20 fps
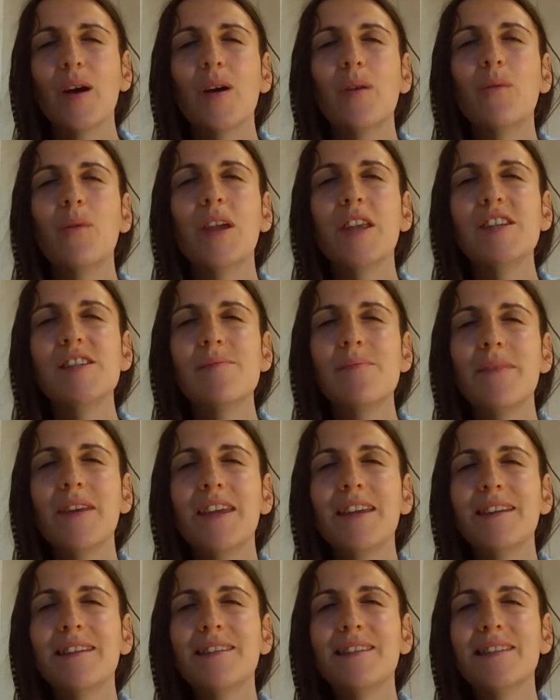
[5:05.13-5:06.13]
which
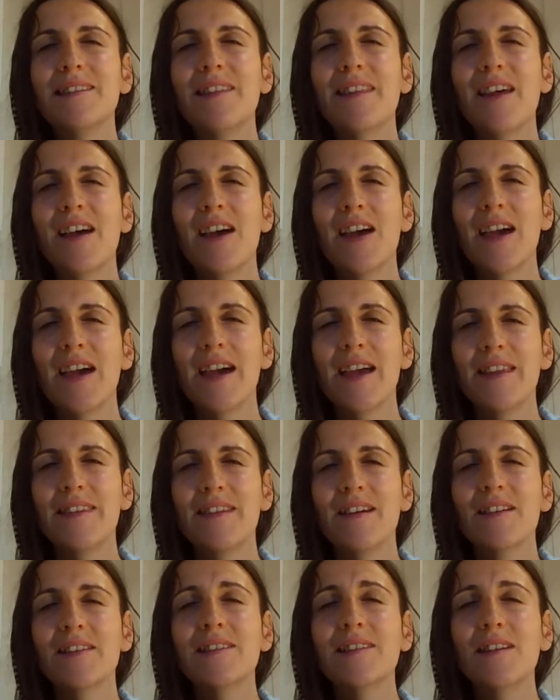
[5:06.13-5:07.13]
means that
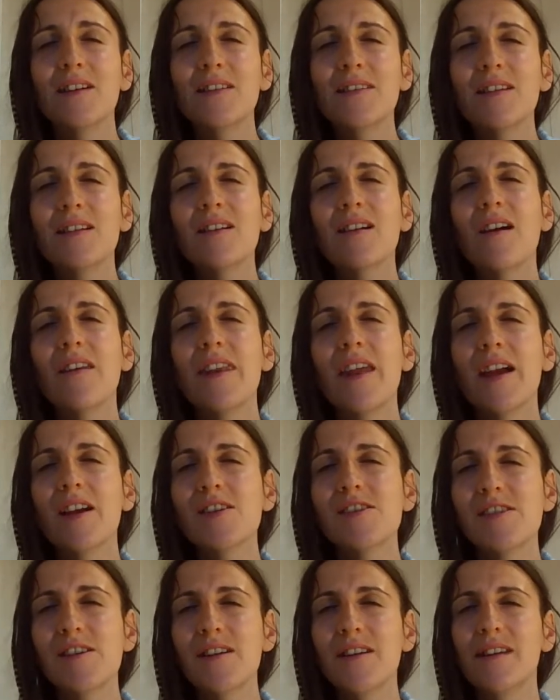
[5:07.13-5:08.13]
a certain
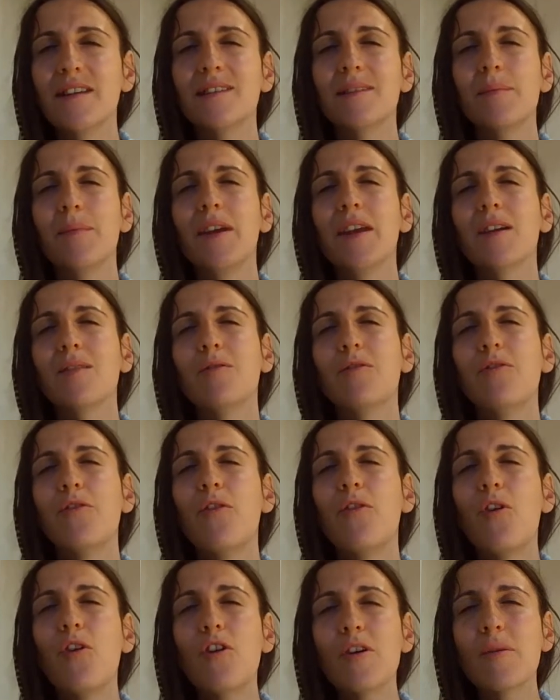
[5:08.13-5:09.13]
connection is being
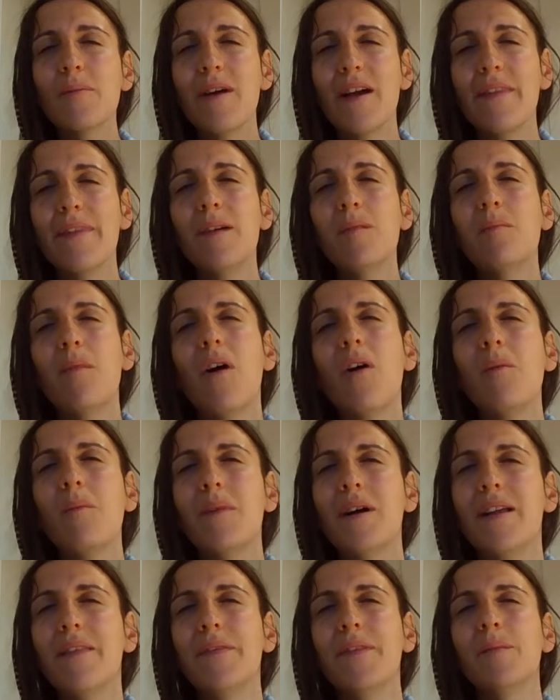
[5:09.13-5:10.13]
formed at the
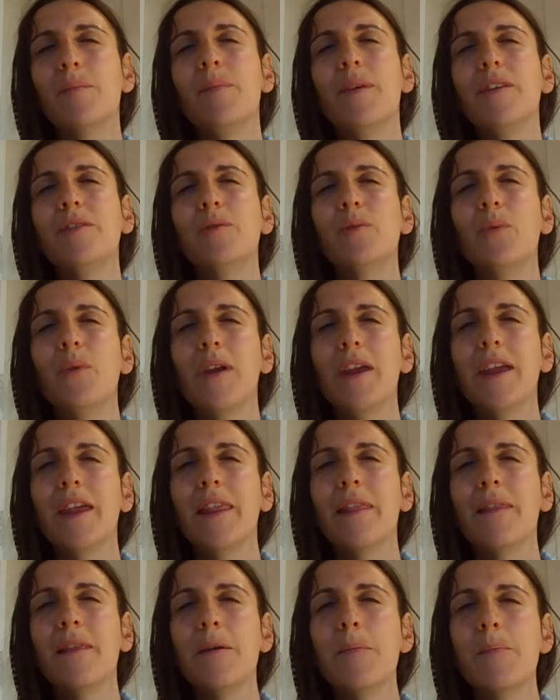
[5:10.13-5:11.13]
moment
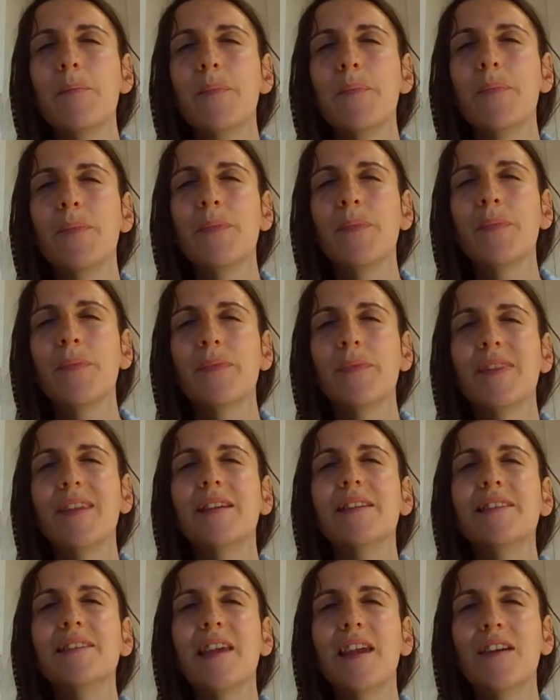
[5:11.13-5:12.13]
between the
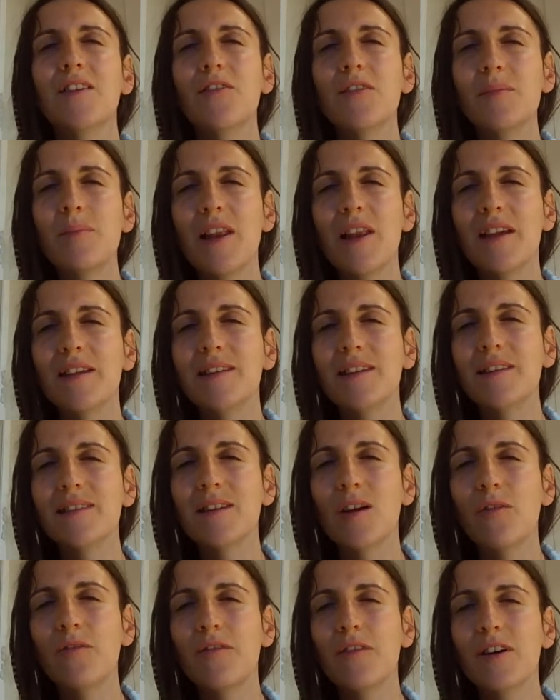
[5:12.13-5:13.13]
sacred places
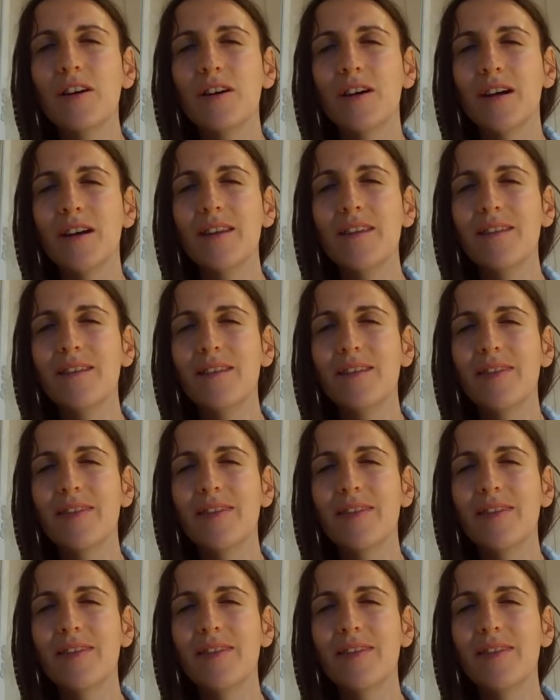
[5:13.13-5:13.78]
of Earth.